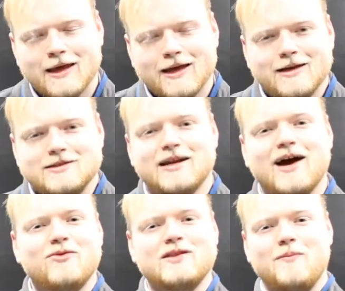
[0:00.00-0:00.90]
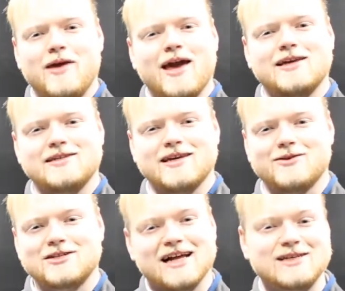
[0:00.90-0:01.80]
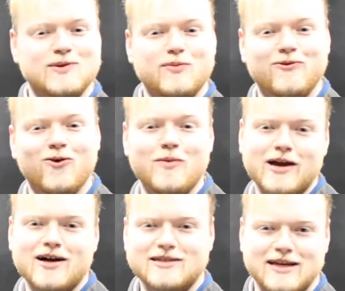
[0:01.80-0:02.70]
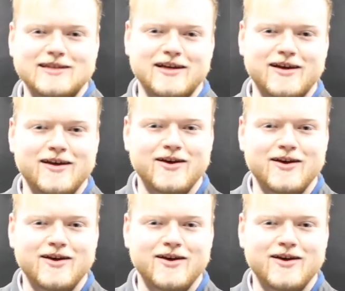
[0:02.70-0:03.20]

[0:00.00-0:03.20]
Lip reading: So now we're in the PAC, which stands for the Performing Arts Centre,